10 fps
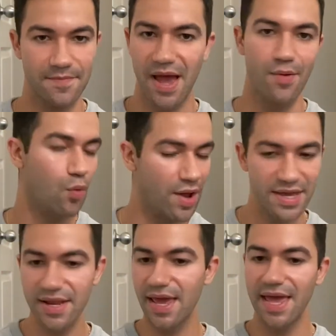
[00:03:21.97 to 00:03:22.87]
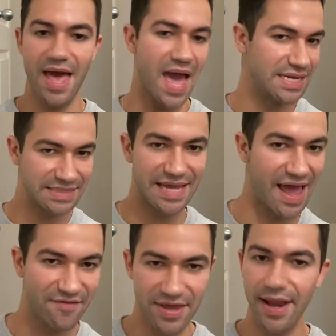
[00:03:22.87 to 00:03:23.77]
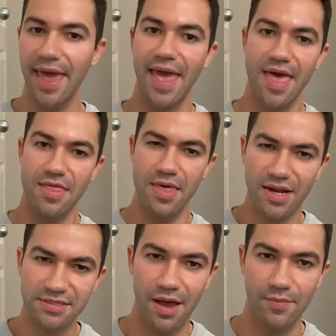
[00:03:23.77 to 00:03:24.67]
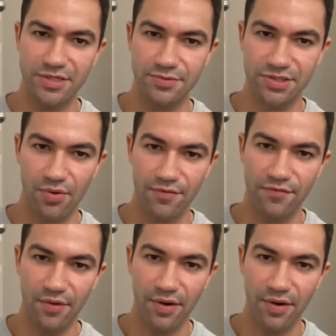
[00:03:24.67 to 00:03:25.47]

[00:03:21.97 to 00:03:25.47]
I want it, I need to have it. Then I saw how much it was going for.